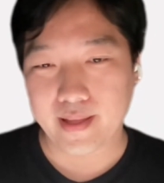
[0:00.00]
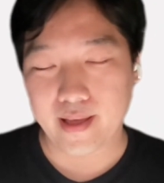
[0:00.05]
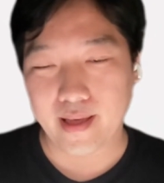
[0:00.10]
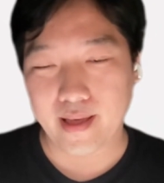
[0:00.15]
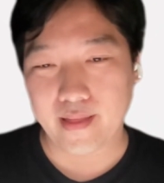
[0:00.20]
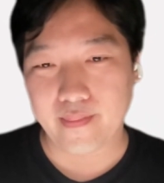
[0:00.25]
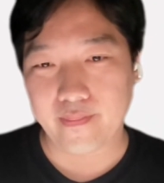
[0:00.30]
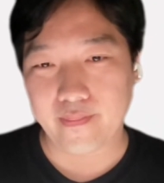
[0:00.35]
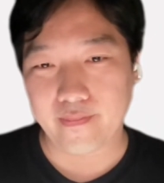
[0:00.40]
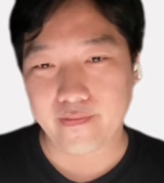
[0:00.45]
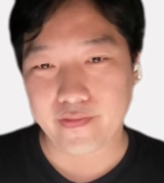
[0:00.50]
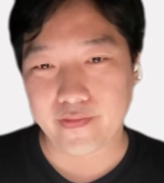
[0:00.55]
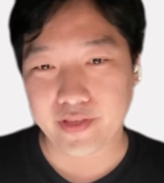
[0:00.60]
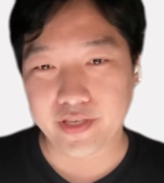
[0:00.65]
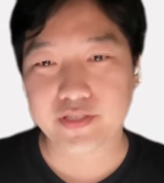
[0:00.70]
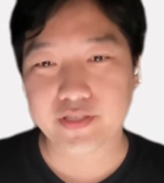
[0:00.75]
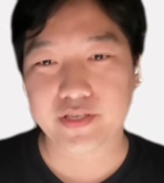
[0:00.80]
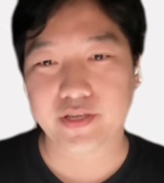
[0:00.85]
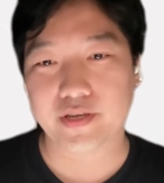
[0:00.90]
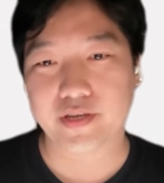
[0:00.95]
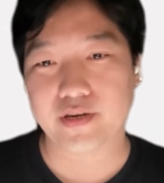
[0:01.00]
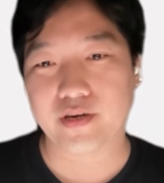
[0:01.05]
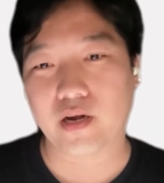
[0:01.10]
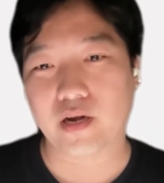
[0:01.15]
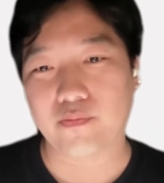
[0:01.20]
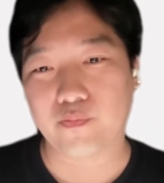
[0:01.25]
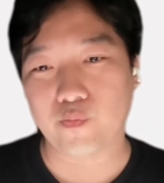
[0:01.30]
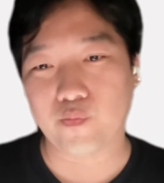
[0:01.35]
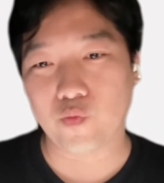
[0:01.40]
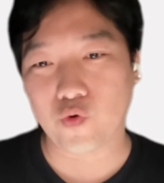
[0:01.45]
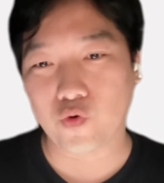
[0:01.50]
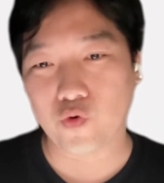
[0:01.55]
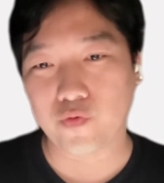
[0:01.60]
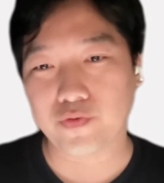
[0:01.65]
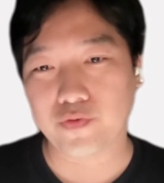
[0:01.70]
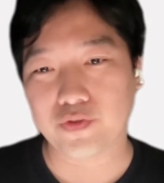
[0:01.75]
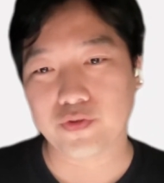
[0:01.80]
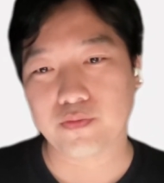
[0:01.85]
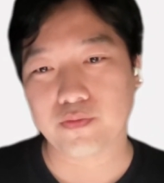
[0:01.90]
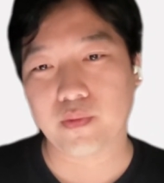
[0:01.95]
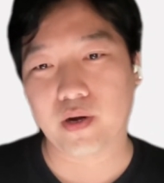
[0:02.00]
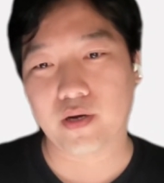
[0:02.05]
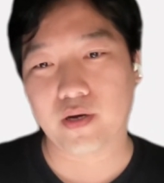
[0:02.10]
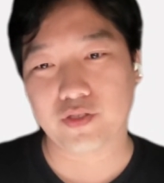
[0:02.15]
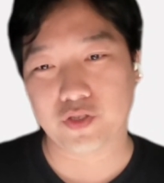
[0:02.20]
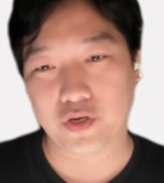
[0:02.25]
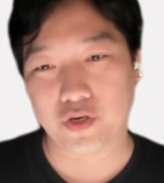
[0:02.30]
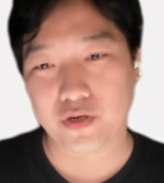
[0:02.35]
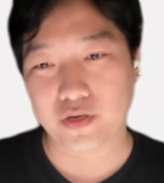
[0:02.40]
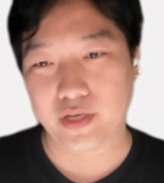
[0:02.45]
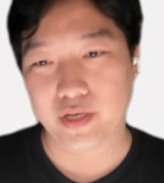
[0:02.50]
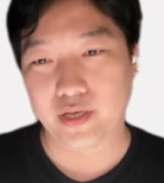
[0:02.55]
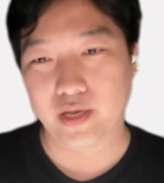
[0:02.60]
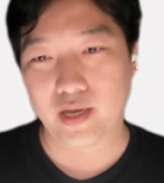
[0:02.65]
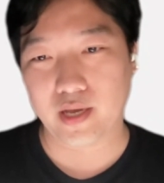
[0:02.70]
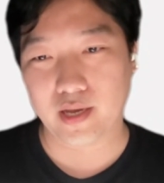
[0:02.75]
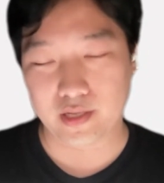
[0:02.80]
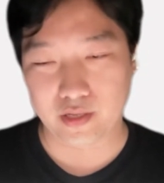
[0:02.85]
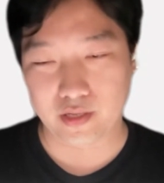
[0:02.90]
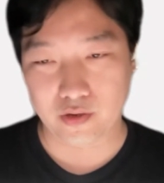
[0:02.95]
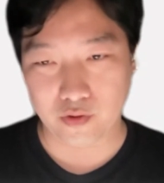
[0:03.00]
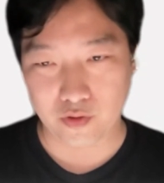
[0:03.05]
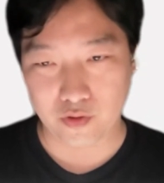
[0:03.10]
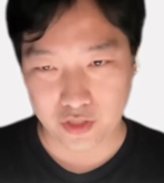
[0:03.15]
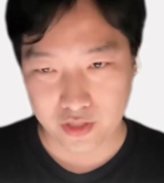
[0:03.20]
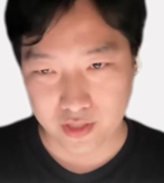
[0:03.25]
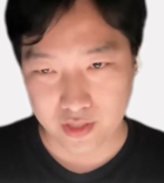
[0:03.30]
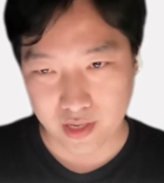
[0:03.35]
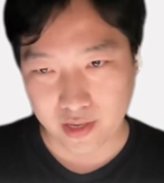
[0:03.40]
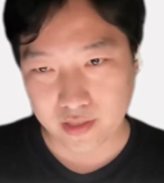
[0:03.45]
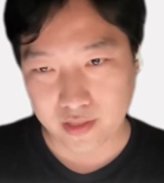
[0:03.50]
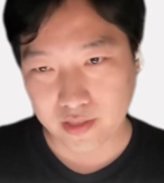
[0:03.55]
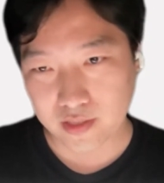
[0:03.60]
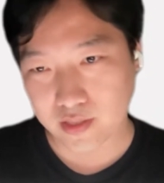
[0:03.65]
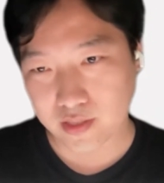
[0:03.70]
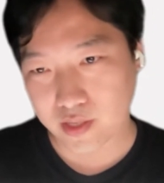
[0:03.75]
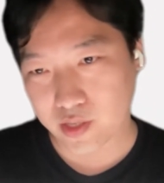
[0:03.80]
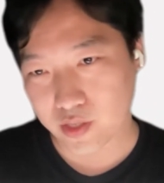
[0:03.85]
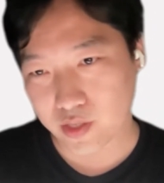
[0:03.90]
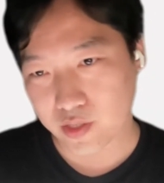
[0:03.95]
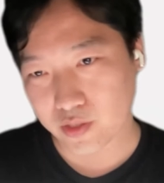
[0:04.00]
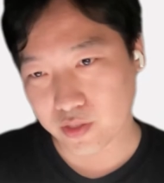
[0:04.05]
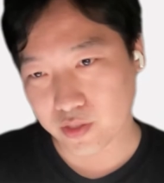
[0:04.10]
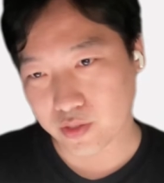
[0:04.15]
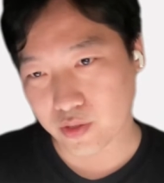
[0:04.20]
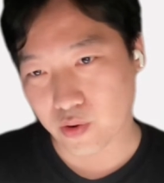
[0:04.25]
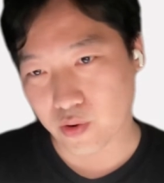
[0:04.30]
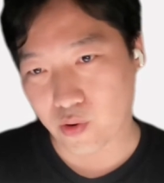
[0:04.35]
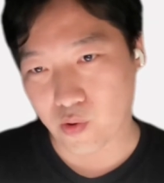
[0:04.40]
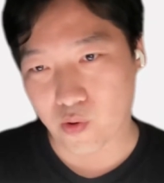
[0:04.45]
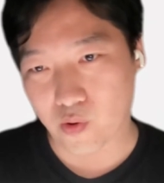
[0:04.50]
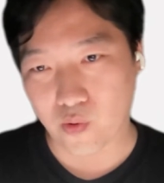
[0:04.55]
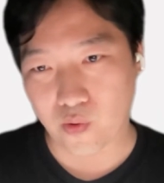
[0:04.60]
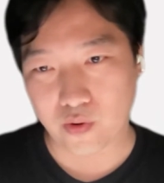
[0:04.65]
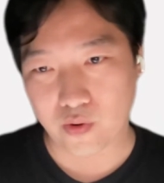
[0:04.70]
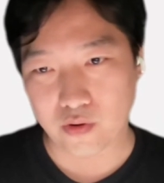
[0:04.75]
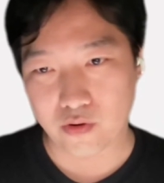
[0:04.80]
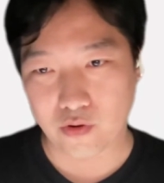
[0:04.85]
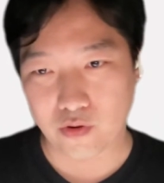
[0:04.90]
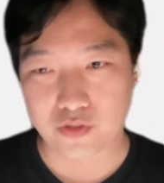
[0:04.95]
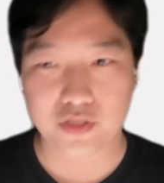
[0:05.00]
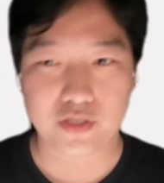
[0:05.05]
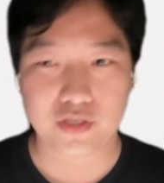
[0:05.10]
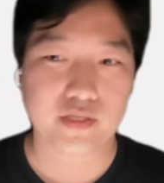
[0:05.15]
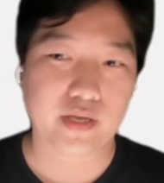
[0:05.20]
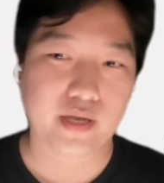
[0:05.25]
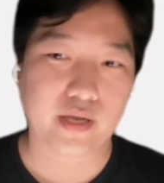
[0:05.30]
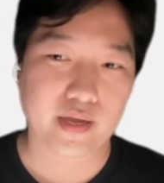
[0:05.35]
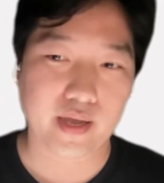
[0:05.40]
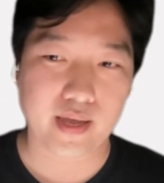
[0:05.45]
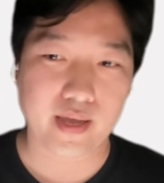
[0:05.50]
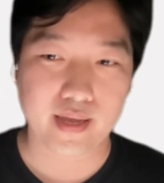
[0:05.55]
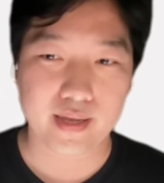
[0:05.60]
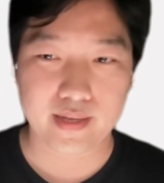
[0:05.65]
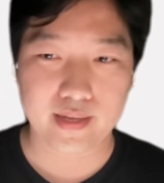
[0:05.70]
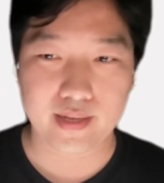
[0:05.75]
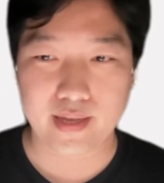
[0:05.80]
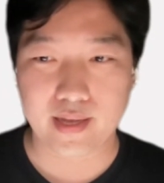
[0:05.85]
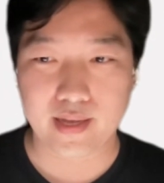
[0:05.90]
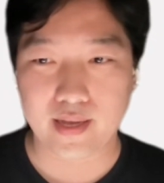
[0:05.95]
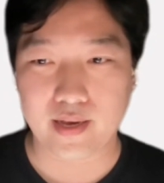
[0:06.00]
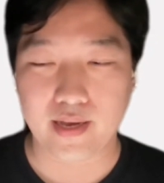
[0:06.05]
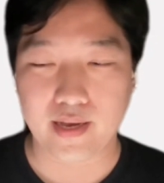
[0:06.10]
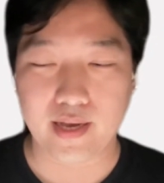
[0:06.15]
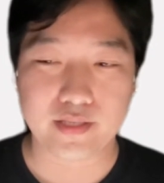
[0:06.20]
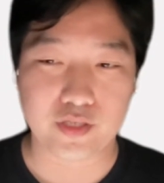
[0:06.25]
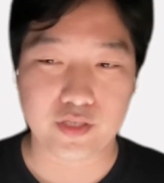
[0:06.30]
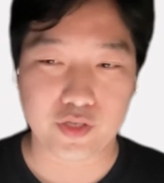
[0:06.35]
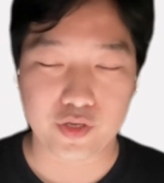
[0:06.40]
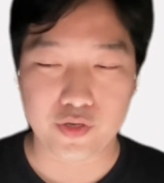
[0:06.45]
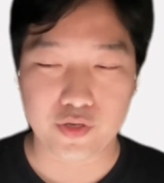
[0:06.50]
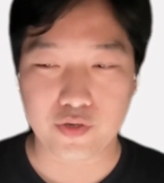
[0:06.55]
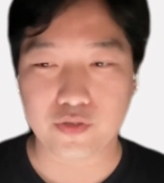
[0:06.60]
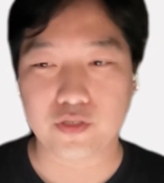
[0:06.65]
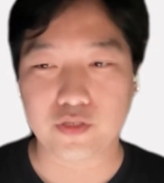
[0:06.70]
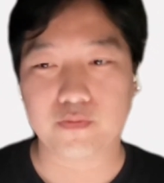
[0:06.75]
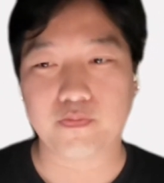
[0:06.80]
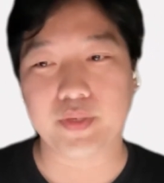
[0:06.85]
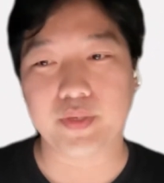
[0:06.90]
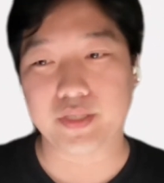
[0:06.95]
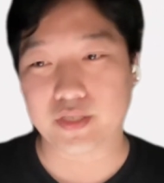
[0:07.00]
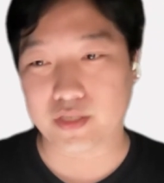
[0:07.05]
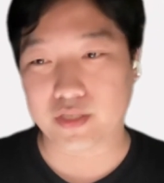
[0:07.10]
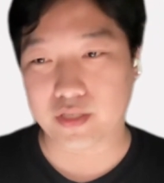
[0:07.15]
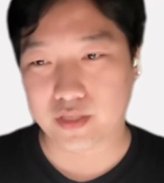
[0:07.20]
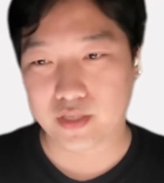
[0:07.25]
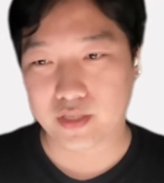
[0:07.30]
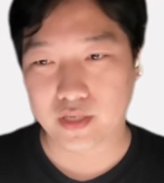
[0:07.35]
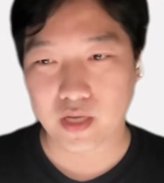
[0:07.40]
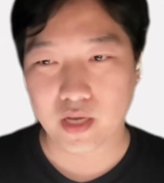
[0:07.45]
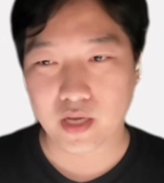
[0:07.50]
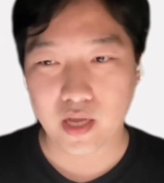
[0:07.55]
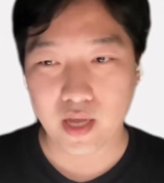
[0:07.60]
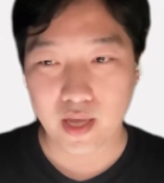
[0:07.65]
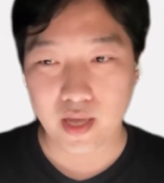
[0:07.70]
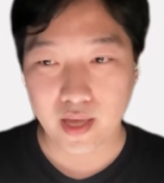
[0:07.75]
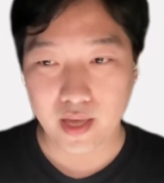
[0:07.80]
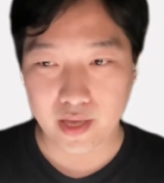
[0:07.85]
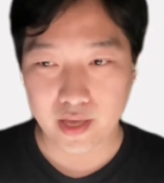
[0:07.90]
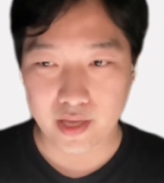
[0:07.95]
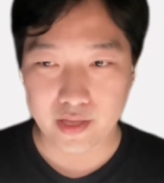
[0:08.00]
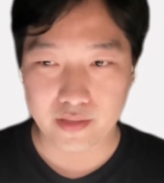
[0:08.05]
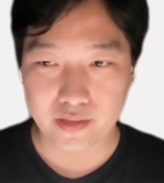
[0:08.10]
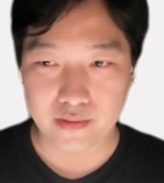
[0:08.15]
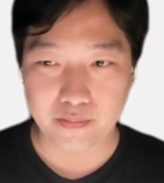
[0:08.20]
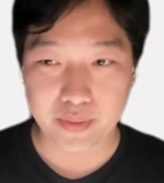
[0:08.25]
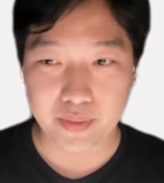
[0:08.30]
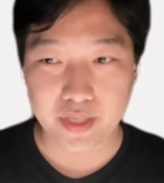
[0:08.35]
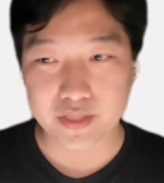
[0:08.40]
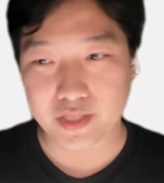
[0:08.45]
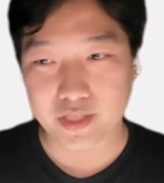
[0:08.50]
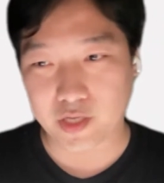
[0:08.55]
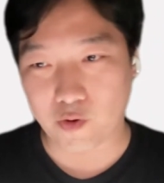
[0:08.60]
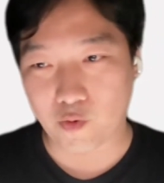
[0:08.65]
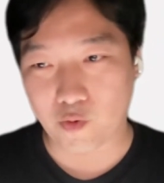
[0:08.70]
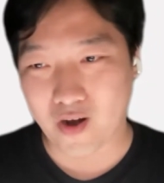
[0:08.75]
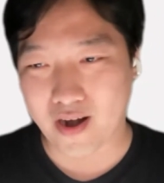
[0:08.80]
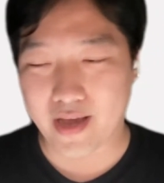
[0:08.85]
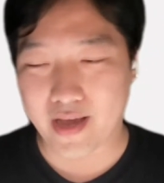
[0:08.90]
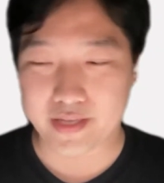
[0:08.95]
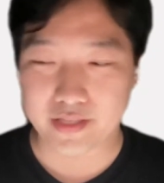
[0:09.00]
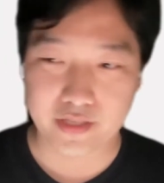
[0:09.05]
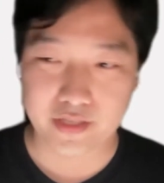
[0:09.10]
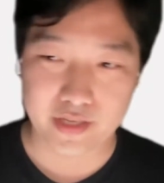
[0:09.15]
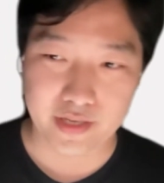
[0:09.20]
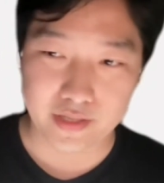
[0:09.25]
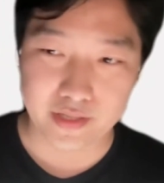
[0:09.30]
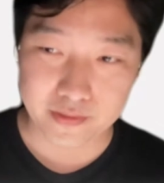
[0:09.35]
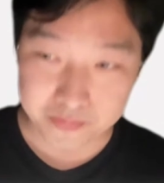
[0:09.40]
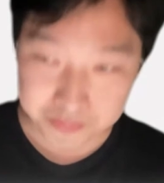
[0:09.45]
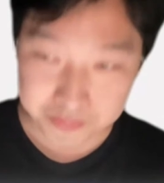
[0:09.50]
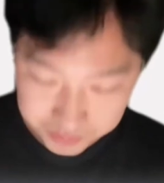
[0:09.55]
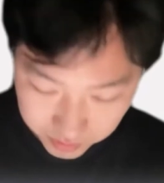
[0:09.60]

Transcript: And this year I moved to my journey at Logitech. So Logitech has a huge business in PC related,